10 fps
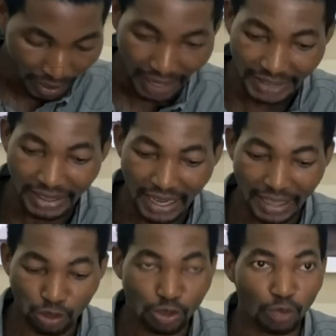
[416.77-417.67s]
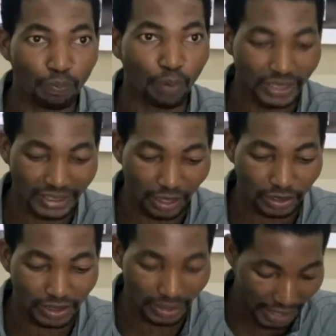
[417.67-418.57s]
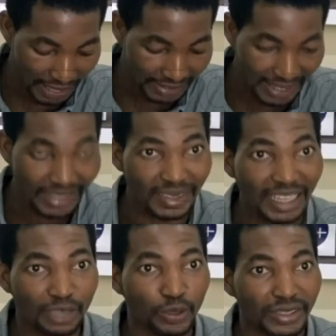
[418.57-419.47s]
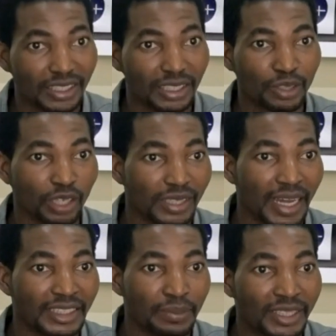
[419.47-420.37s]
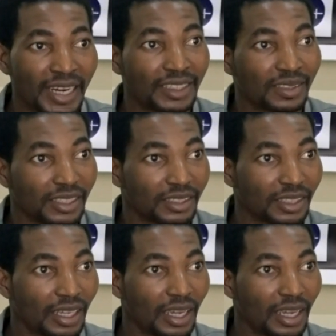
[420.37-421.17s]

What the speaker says: And to also point out the NSAS protest, because in the media these days,